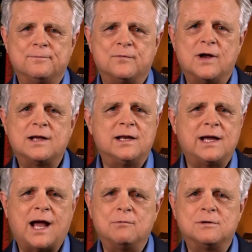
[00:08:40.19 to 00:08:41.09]

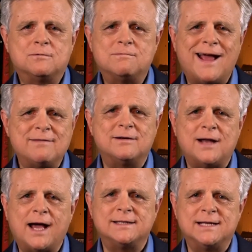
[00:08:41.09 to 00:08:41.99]
frankly, I would rather
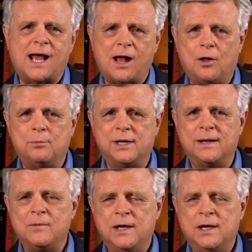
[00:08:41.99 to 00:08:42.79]
not tell, but